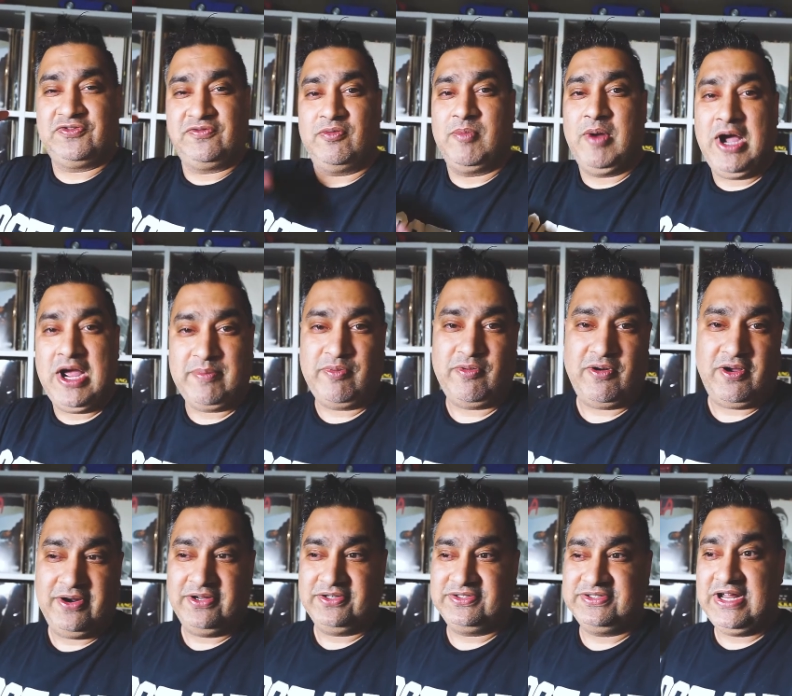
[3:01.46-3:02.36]
for my
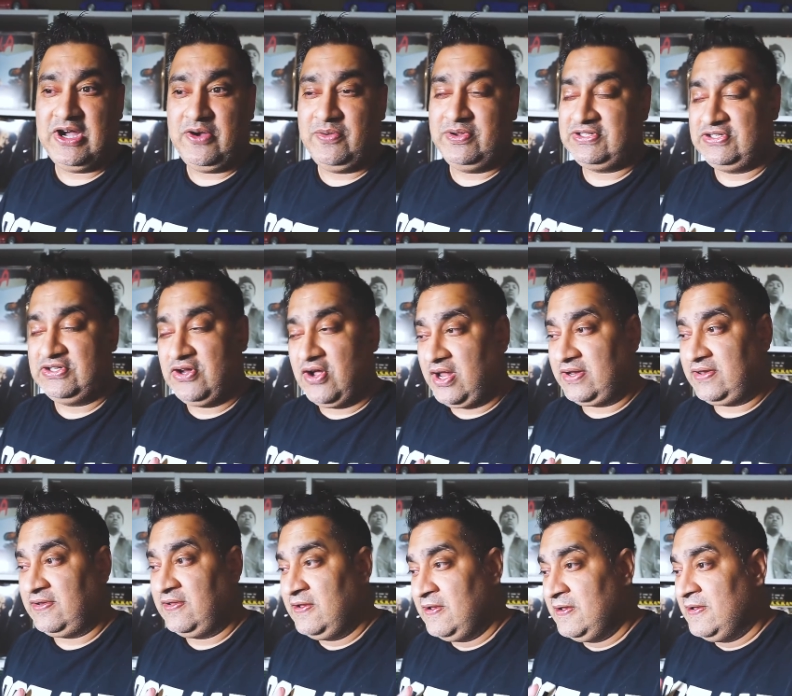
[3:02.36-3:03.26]
products. Now it's
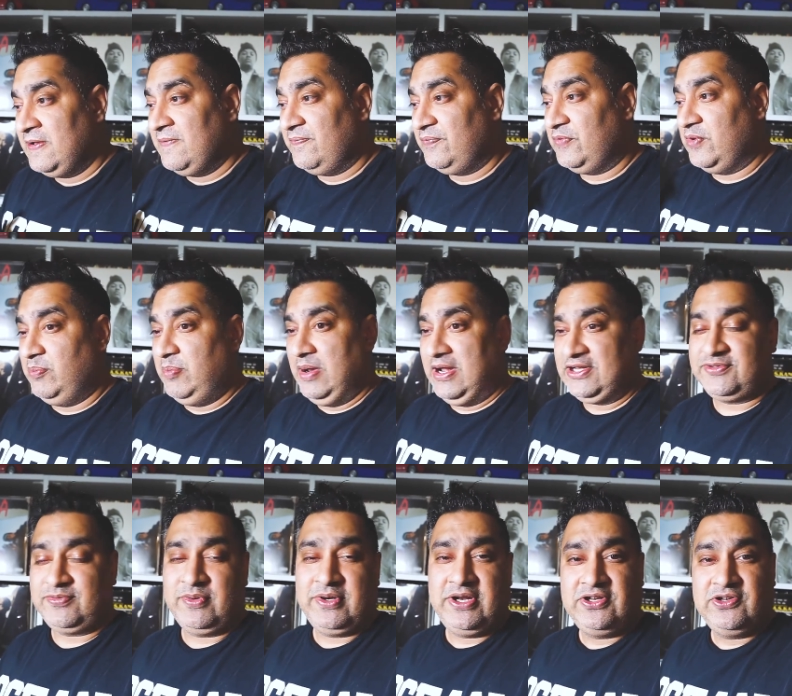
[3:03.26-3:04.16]
not the
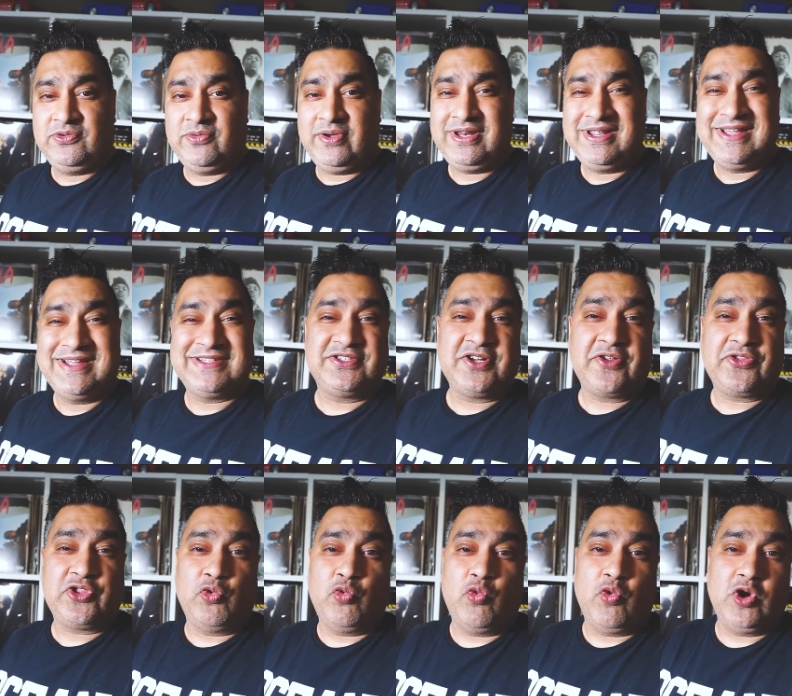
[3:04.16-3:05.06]
best way to do it. It's
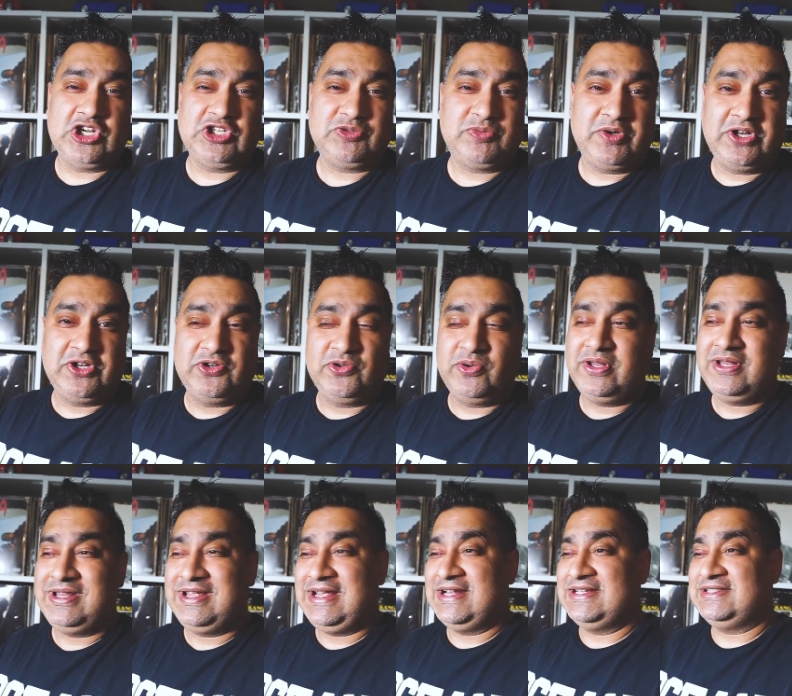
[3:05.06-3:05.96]
not the worst way to do
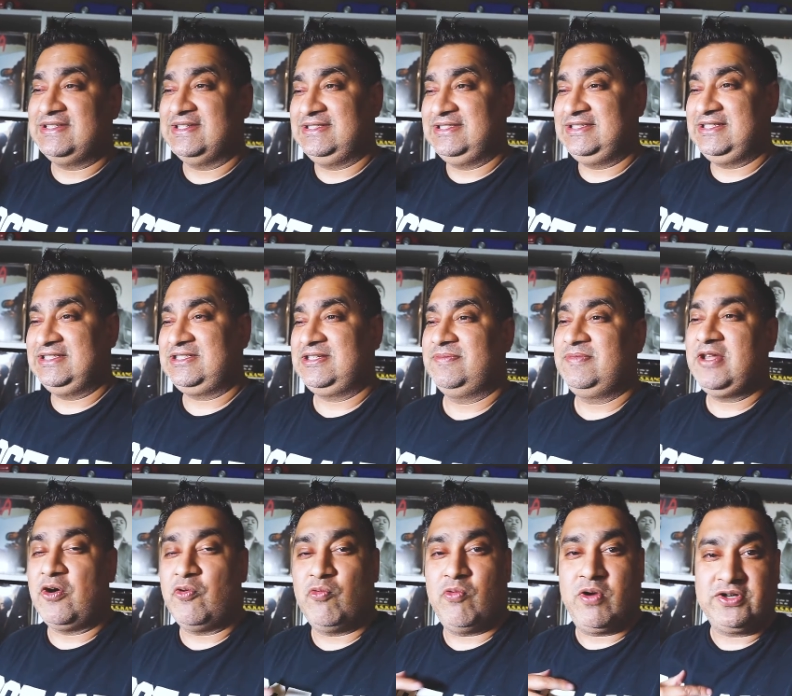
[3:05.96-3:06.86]
it. It's a system
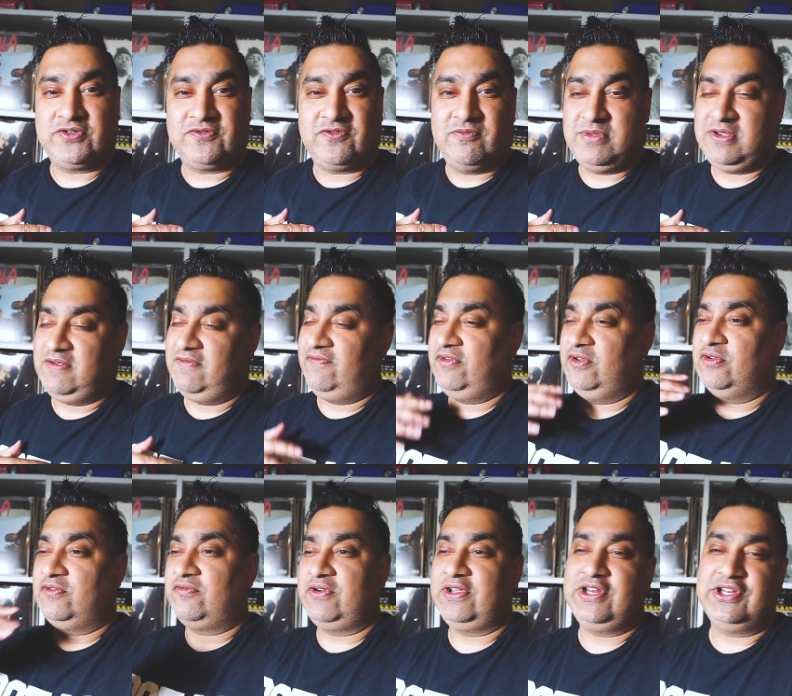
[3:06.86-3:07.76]
that works for me.
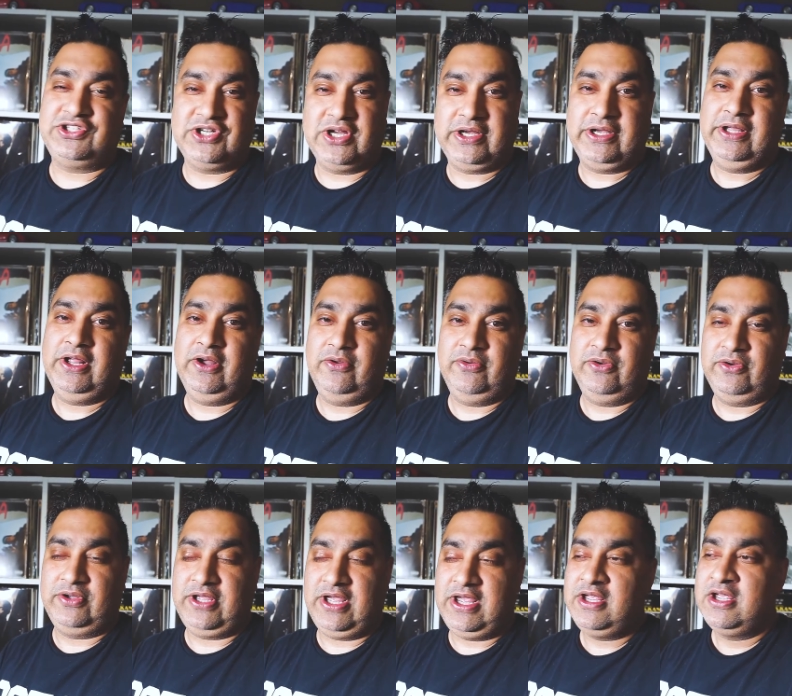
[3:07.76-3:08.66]
Feel free to check it out,
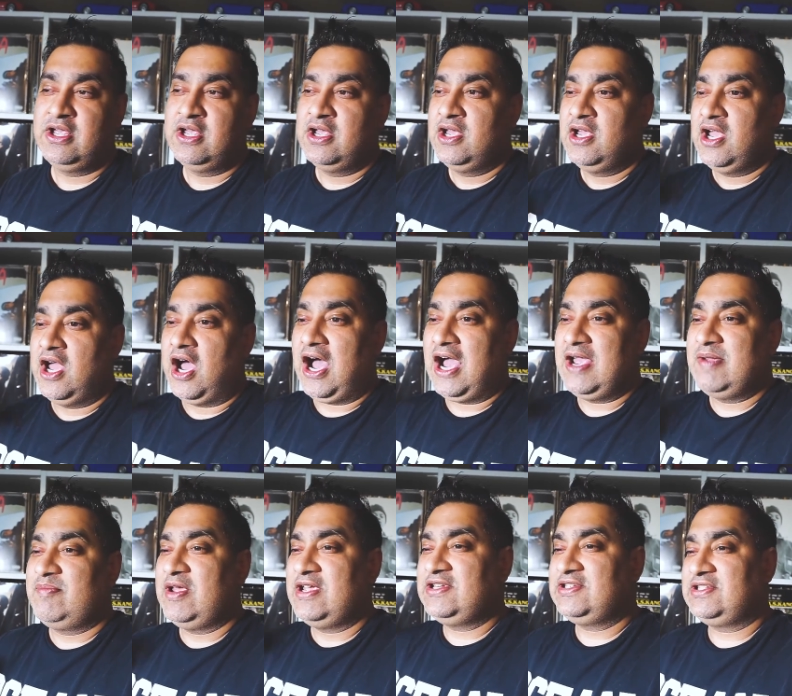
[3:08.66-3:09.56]
okay? I
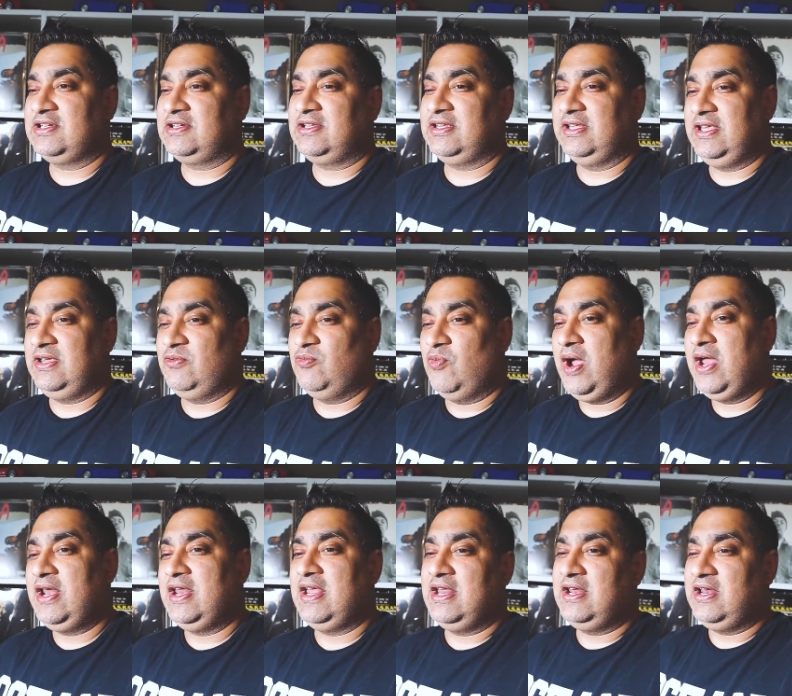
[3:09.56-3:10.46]
basically
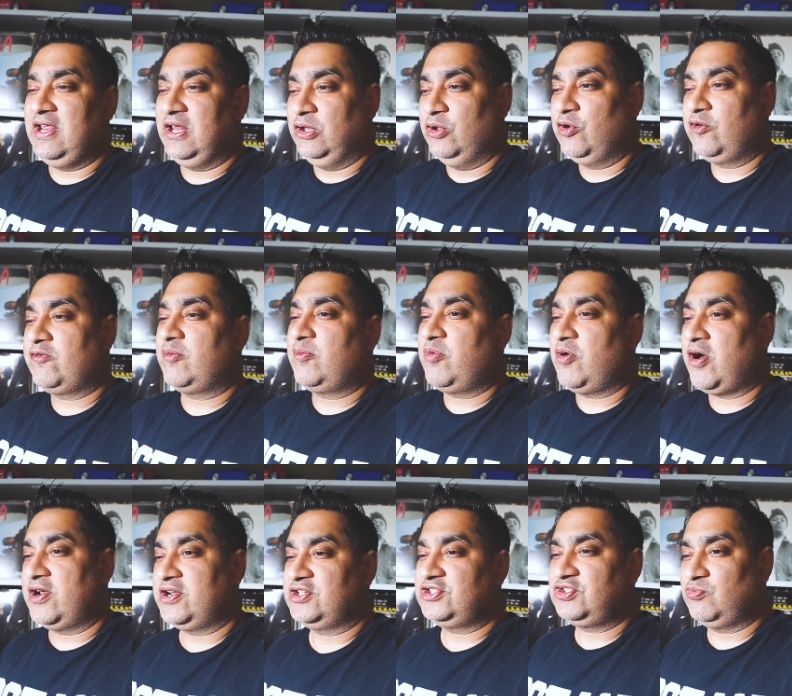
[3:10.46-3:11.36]
went in and looked for
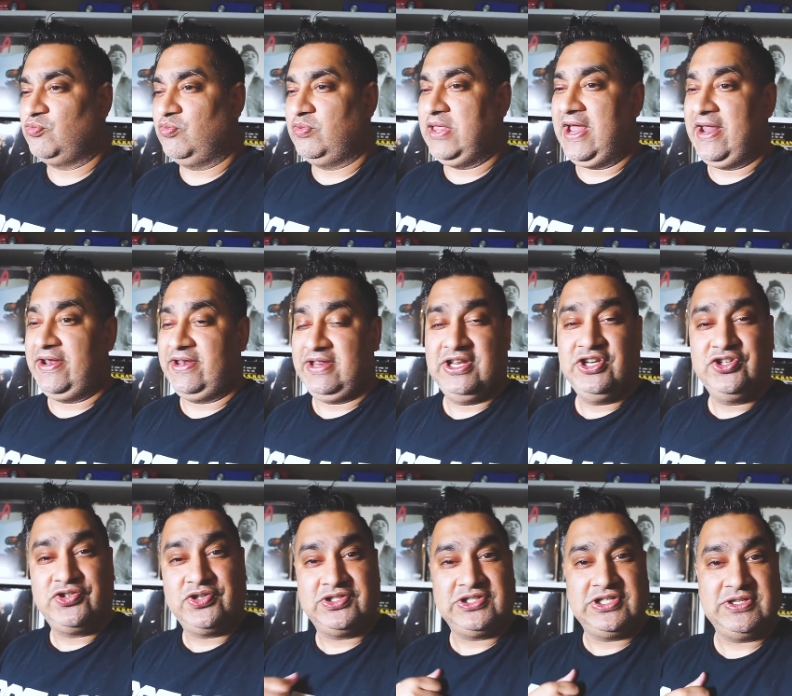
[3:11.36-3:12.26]
products that
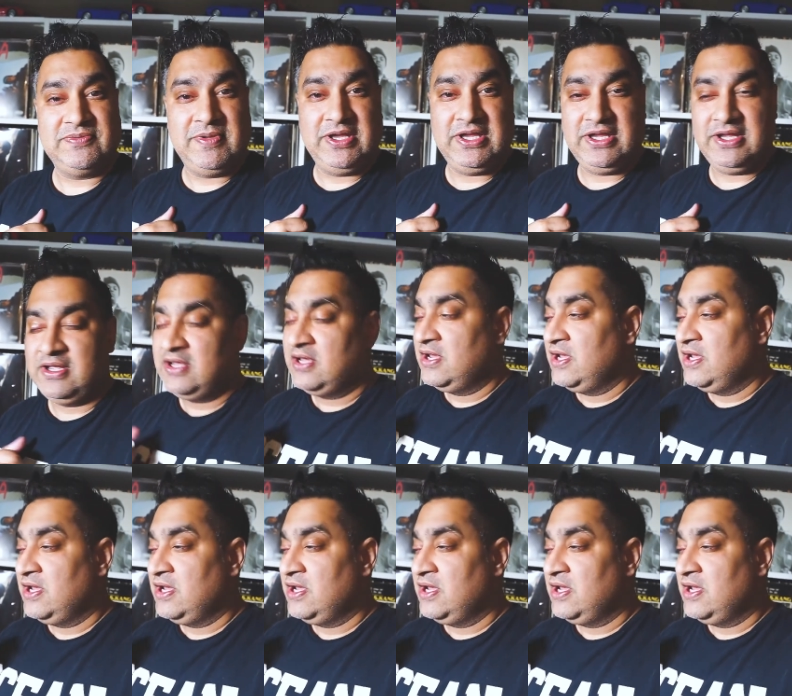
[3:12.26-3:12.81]
interested me,